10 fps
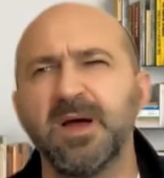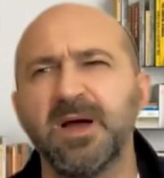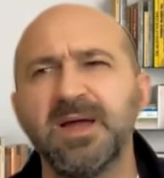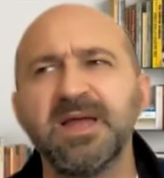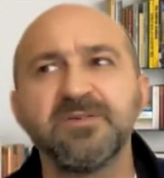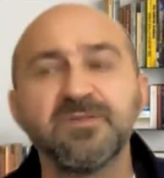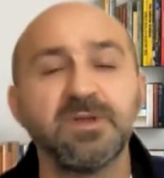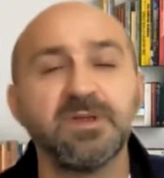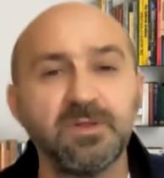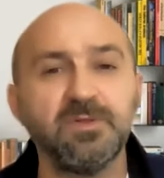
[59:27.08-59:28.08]
I
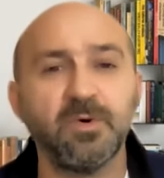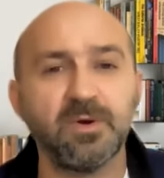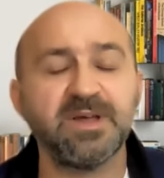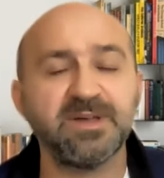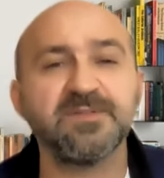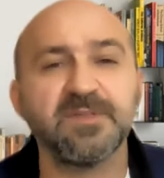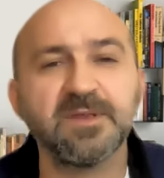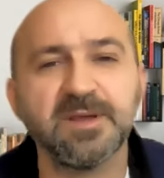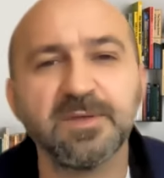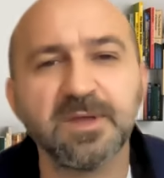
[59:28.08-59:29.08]
actually know less
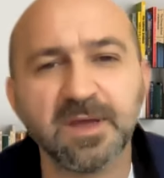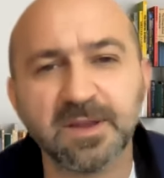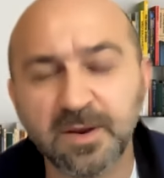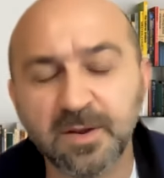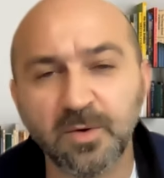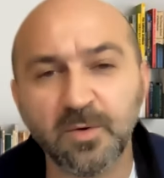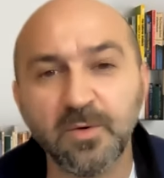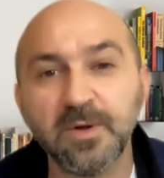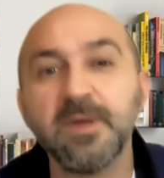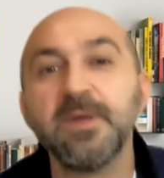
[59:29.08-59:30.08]
than I think I
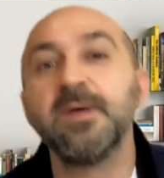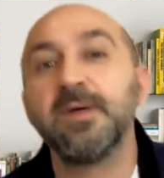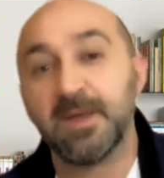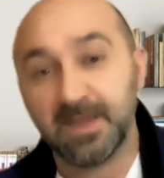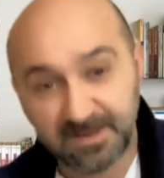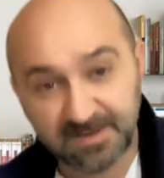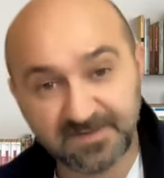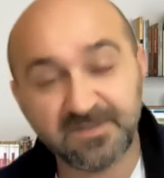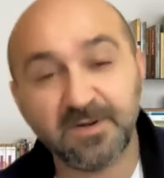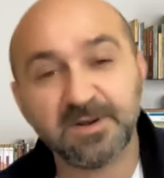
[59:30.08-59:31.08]
know, I can
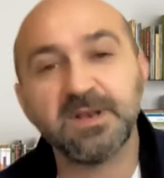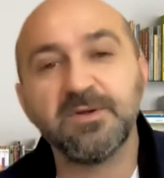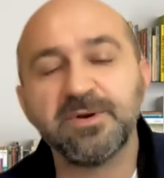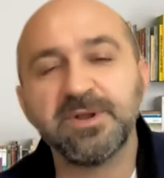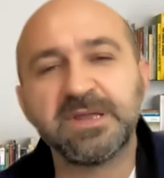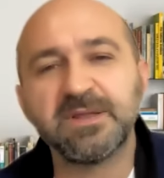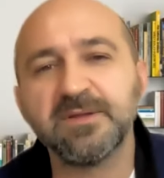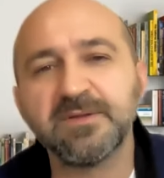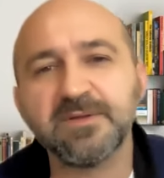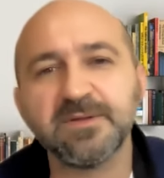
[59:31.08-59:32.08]
start
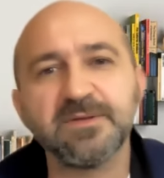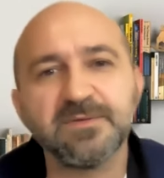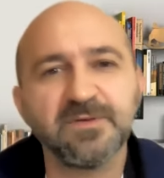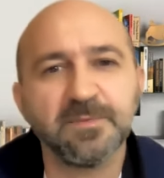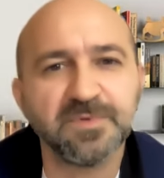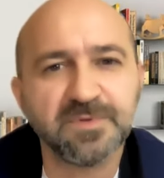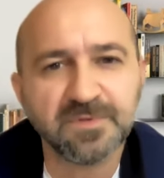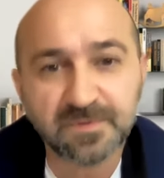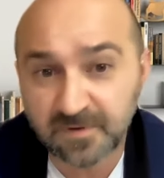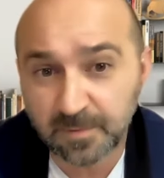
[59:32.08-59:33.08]
learning
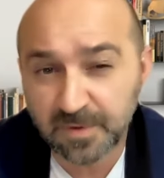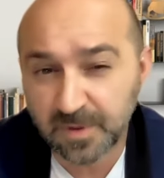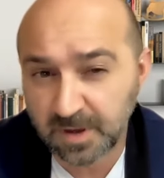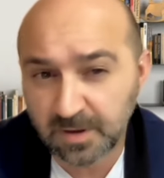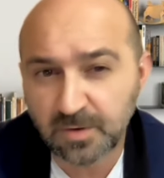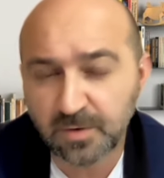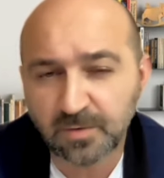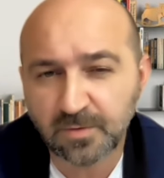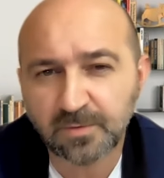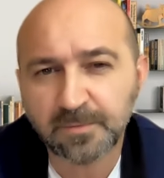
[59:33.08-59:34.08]
something
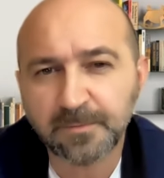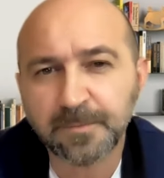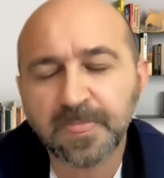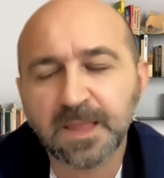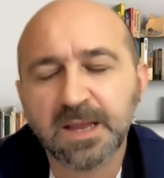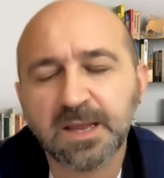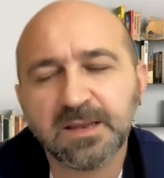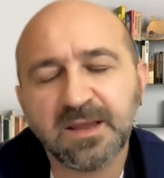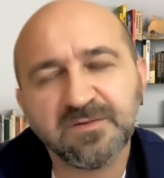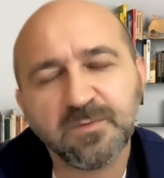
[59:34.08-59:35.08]
new.
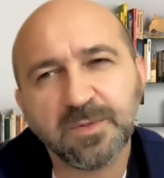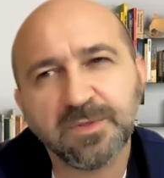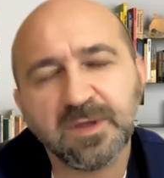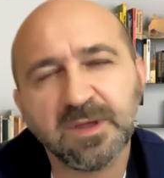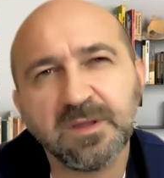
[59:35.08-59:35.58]
That's one thing.